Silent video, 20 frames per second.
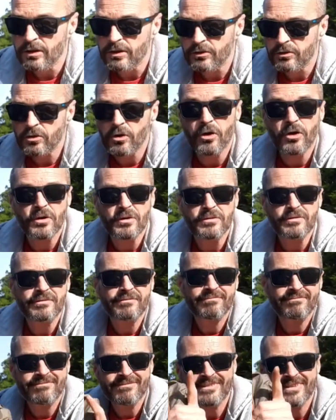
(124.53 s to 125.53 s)
So,
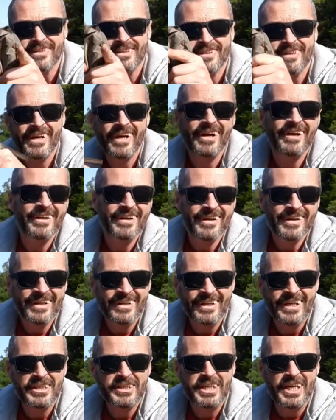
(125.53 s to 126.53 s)

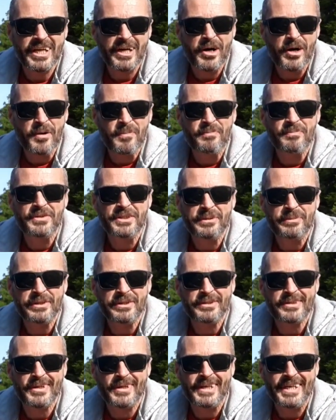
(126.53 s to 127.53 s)
let's get it up, see what
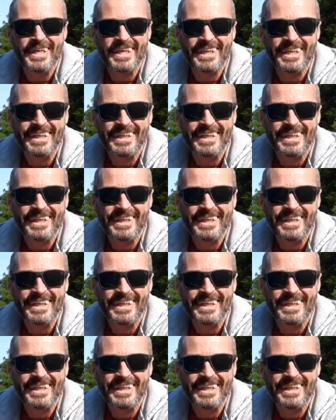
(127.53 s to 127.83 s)
it's like.